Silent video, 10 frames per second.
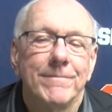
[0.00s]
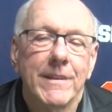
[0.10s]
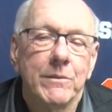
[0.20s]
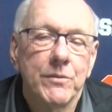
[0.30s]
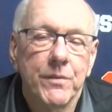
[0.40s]

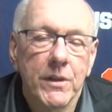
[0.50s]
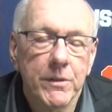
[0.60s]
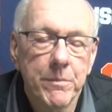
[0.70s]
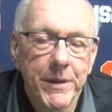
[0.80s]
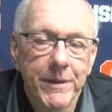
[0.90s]
It was fun
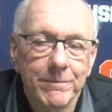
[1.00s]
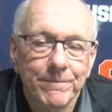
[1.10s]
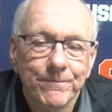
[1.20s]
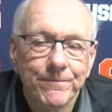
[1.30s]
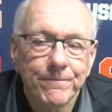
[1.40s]
to meet
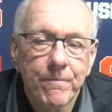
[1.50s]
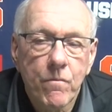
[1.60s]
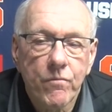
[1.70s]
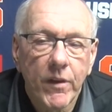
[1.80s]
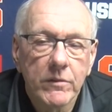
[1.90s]

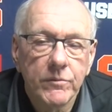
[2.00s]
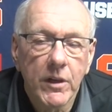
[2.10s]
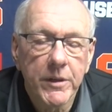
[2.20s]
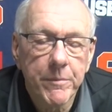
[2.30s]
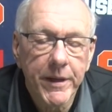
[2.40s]
him.
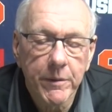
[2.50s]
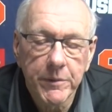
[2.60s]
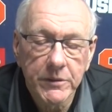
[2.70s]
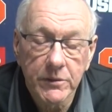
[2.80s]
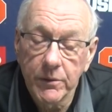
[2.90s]
Fun to meet him.
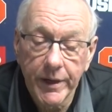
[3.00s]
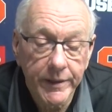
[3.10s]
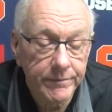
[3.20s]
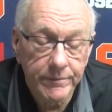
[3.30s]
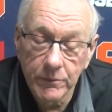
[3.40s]
He's a
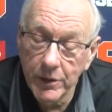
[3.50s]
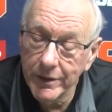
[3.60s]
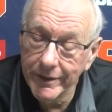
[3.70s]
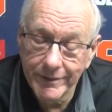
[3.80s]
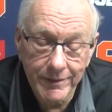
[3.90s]

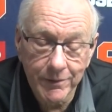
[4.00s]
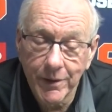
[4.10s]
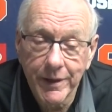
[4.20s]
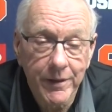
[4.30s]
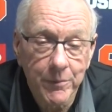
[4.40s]

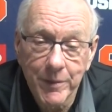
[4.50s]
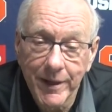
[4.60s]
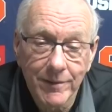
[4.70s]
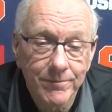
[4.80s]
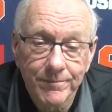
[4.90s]
great young
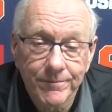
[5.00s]
man.